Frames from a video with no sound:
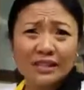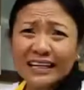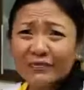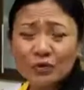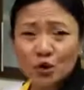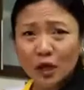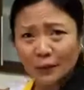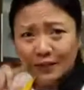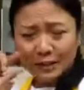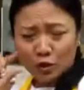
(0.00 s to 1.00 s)
I have to check
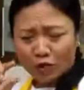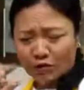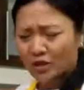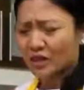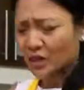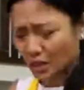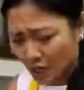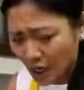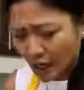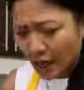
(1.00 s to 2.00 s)
because it's not very thick.
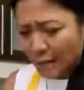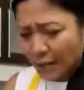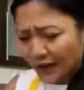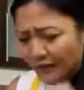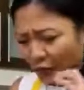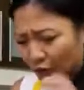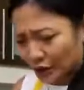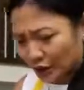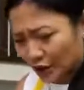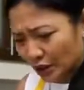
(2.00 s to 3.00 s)
But for
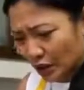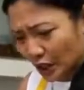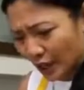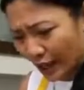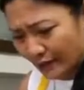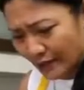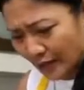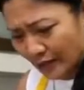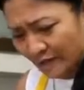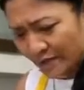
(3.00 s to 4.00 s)
the
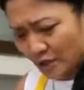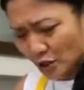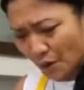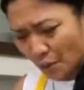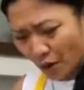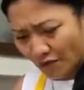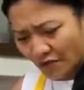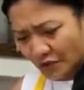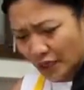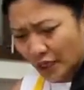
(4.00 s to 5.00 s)
entire fish, the
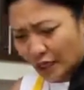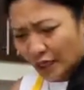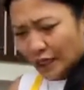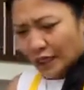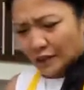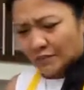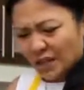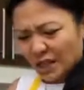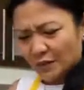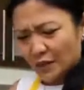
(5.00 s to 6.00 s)
pomfret,
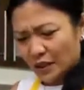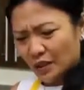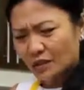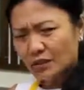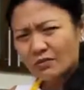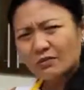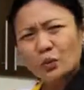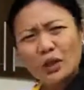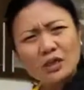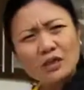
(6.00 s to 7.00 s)
maybe
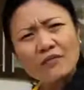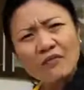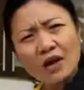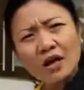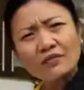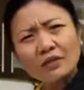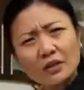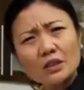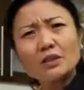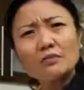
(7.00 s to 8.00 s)

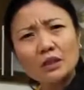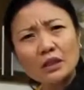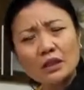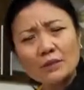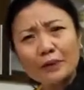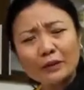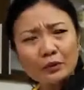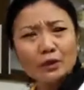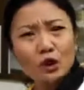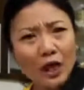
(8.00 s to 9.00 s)
25-30 minutes, but
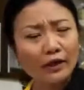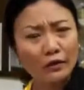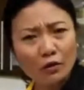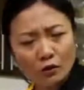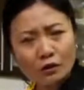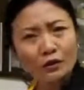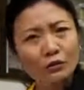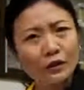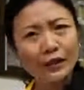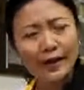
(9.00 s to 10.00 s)
we'll check along the
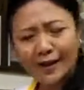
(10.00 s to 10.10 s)
way.